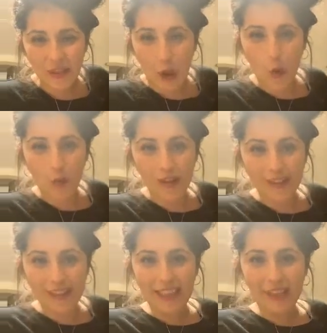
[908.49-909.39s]
Oh,
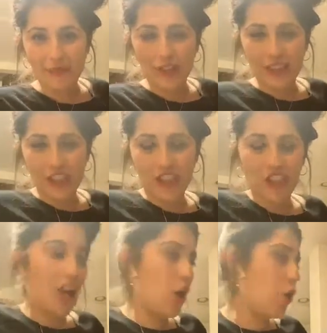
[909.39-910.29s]
really?
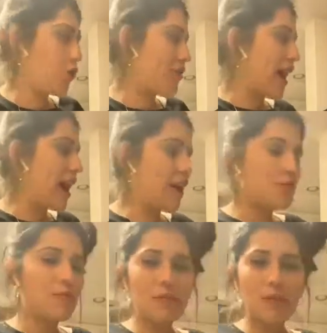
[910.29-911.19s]
Felicia? Oh, yeah, I
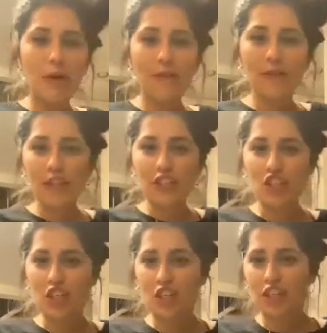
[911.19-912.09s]
remember about
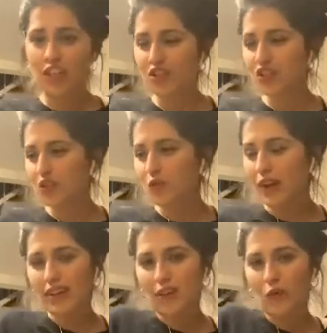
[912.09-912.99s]
Felicia. Shoot, I
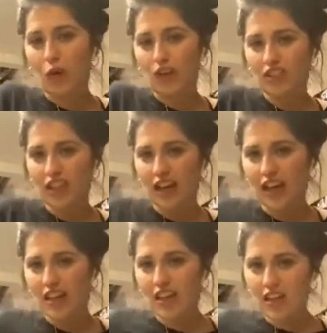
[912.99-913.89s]
need to watch that.
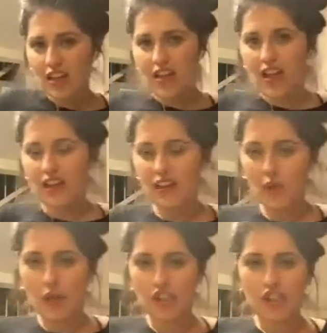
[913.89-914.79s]
I need to
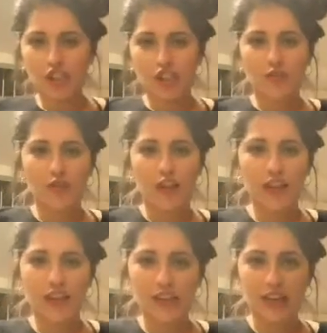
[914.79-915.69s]
watch
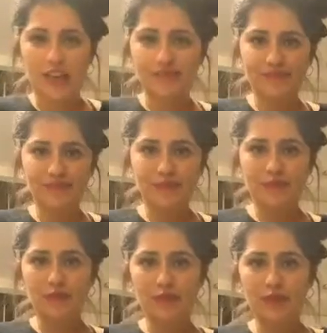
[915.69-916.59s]
Friday again.
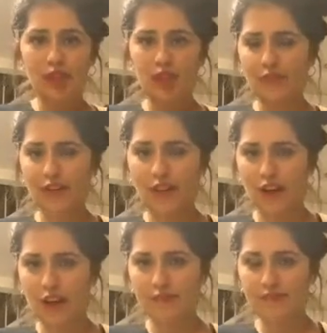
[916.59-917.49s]
I
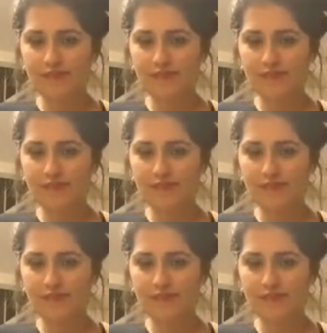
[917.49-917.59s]
forgot.